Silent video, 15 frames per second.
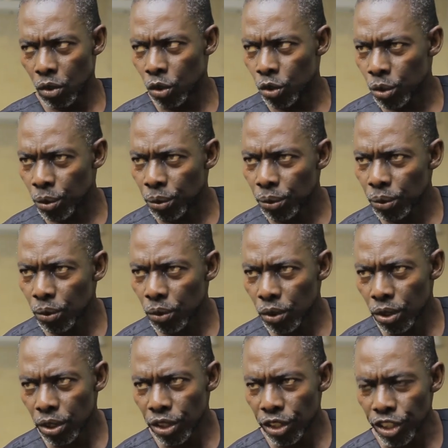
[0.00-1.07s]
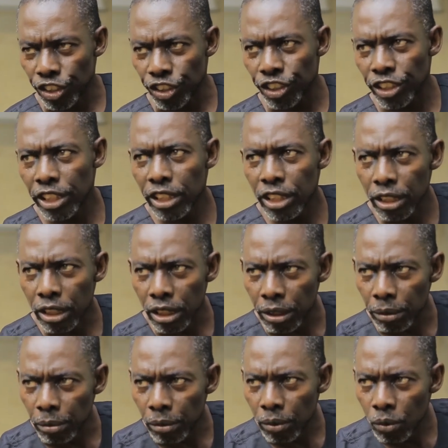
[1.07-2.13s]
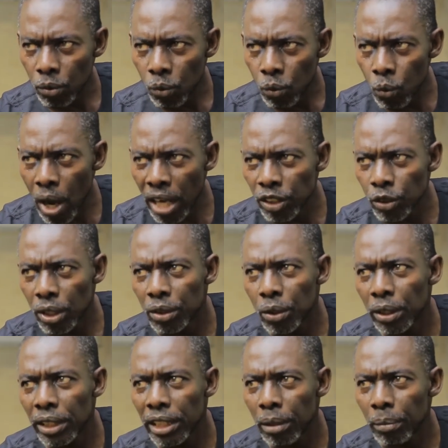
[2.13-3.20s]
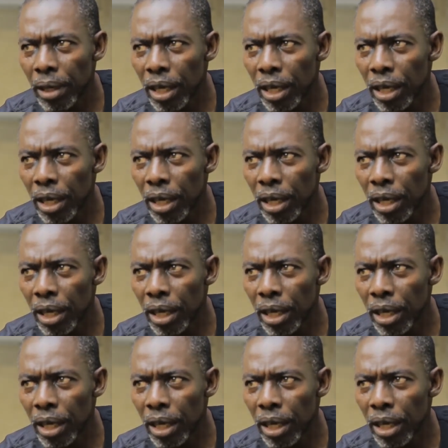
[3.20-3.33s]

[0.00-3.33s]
Ojuku, is she the one you are talking